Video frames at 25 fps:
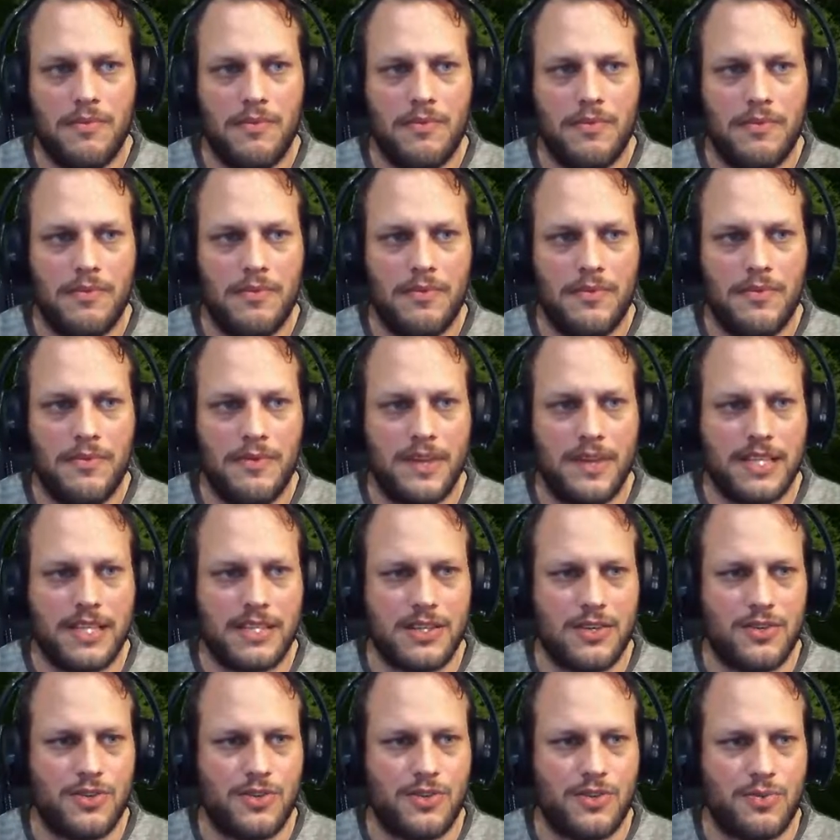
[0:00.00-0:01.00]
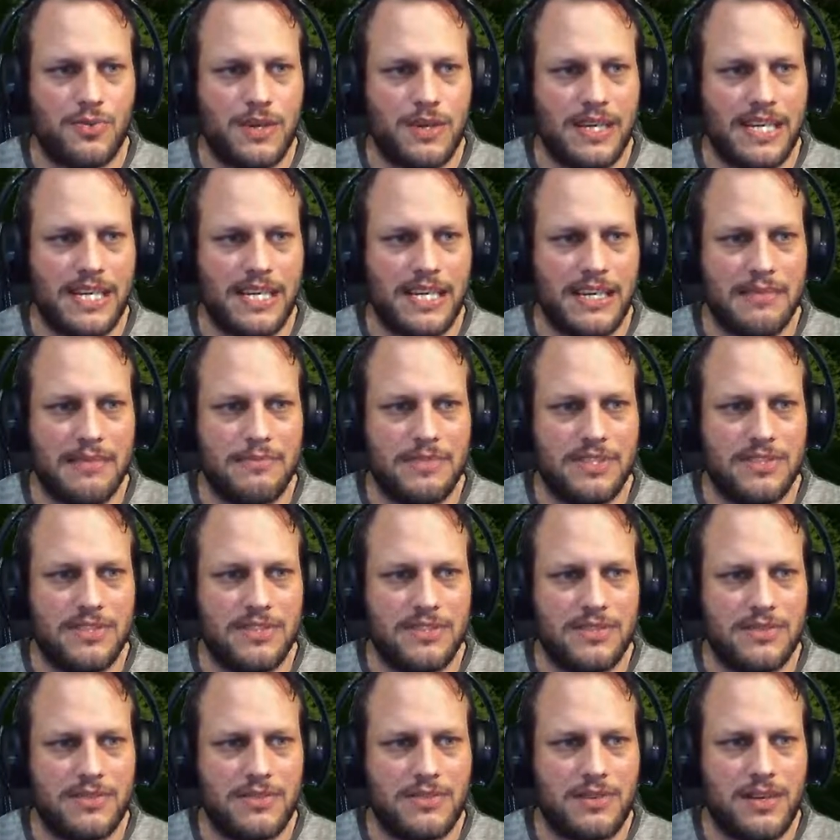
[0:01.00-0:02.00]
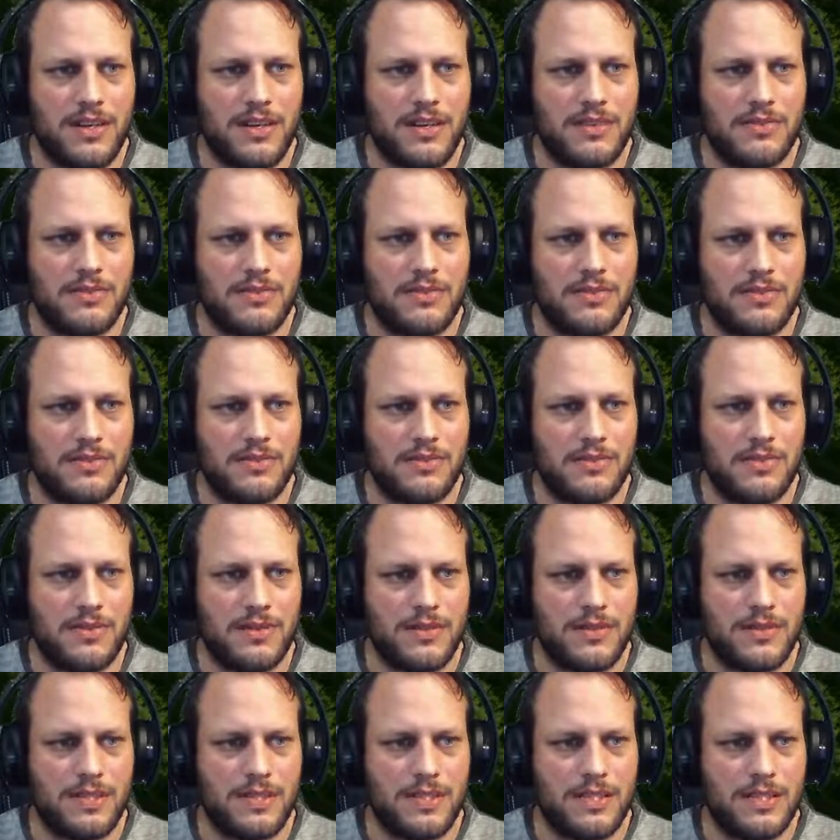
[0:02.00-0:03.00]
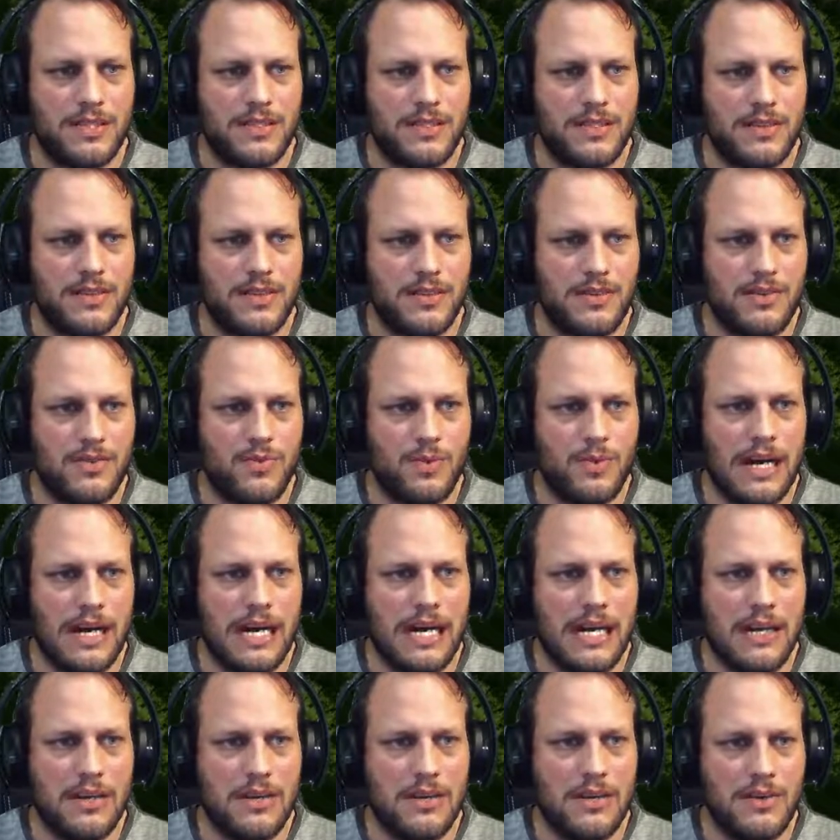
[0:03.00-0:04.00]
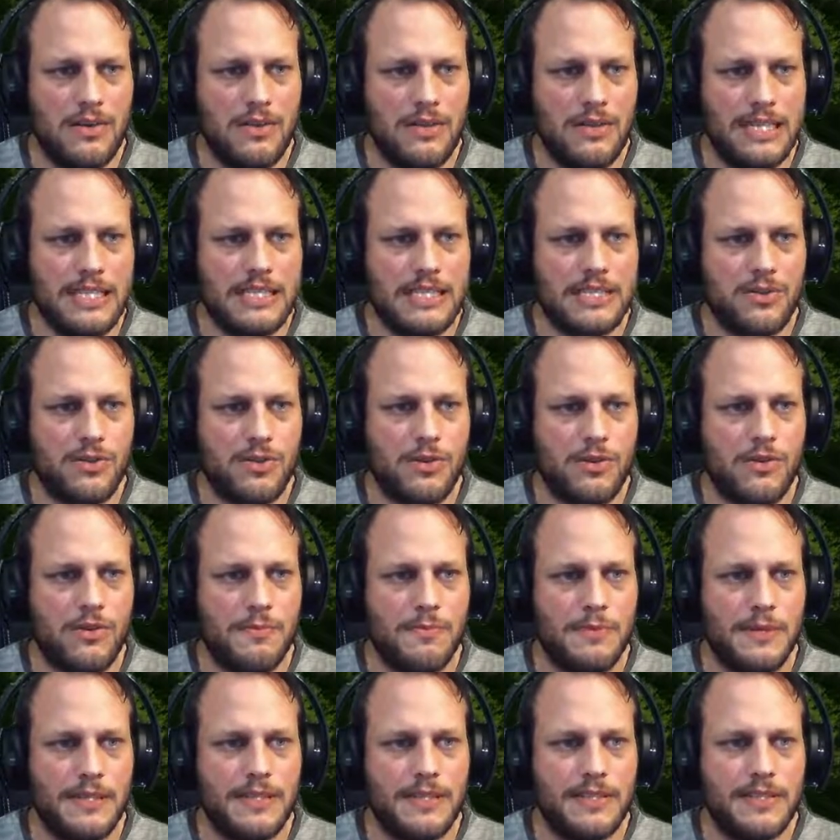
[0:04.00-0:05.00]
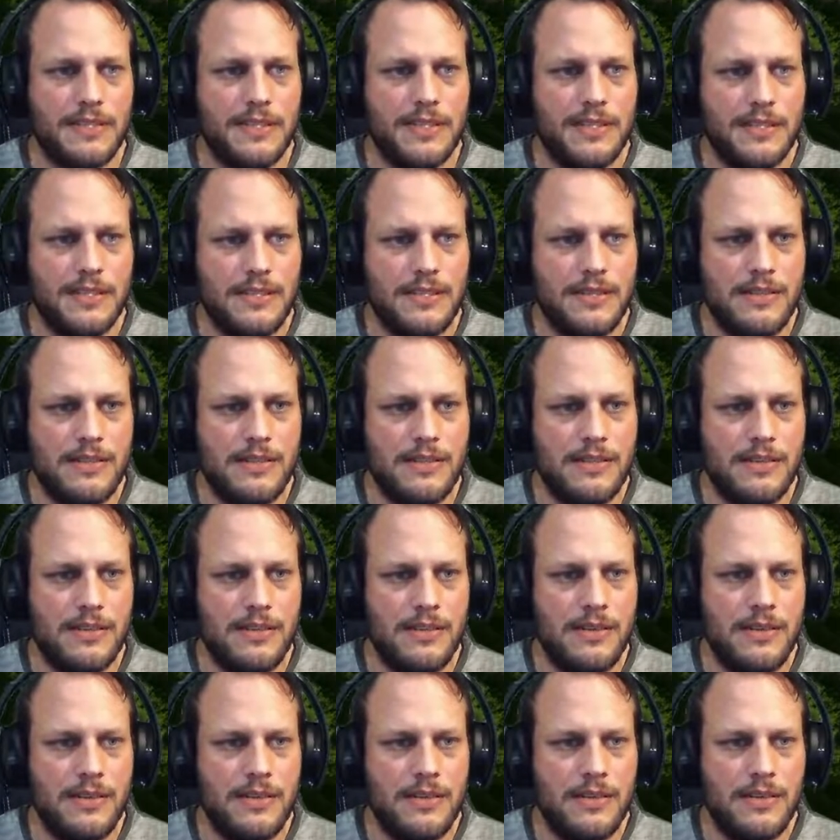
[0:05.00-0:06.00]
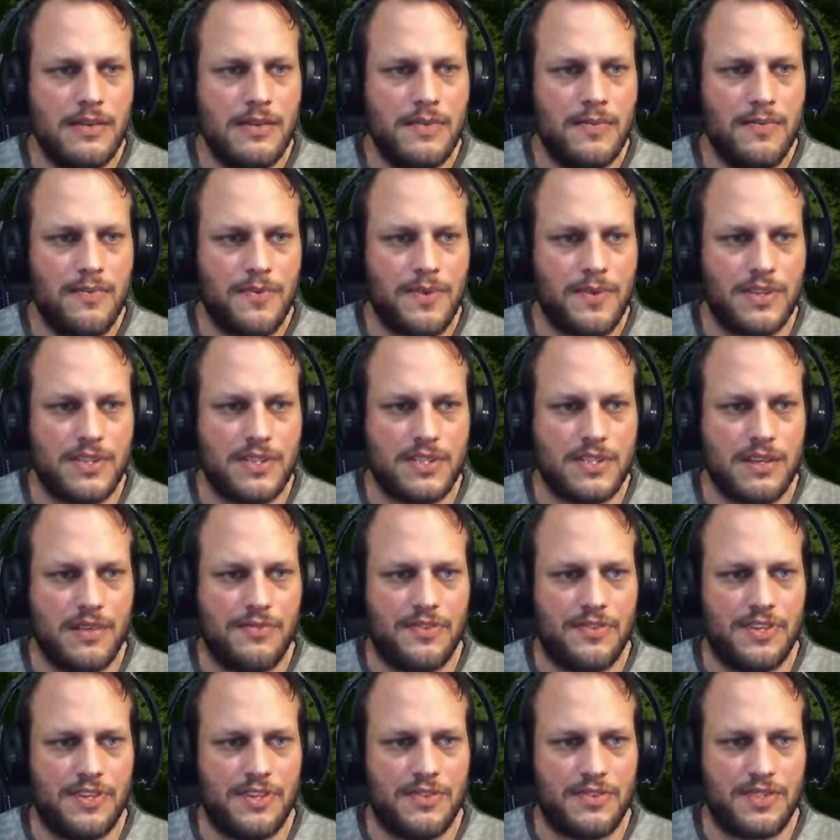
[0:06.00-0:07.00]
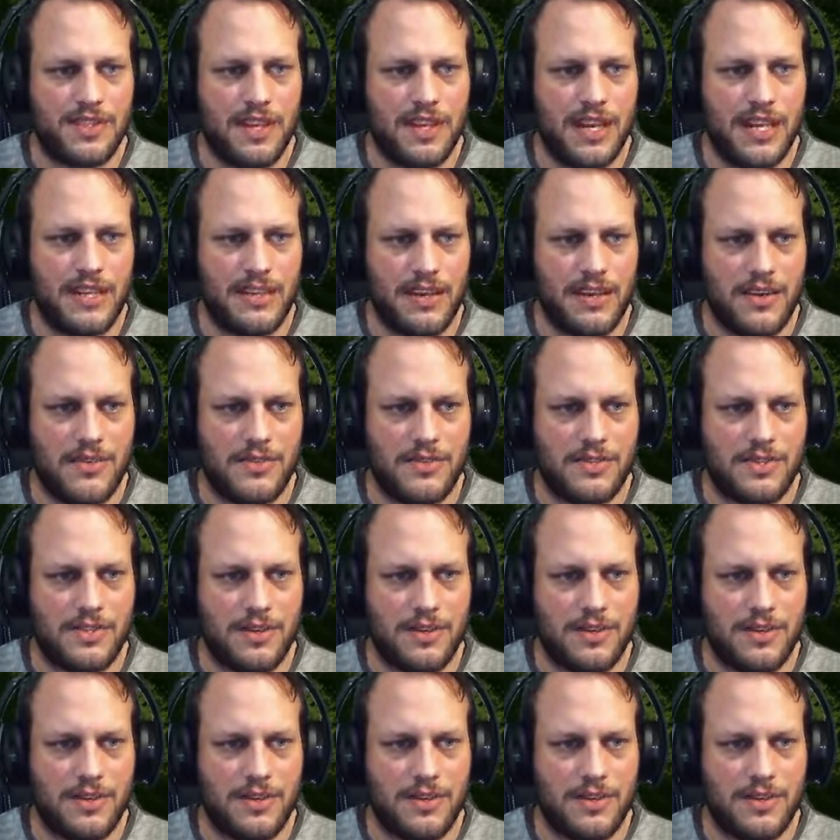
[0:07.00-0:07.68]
there's a good way. Let me just close all of these. I don't know why all these are opened. Because if you do select a load of stuff, it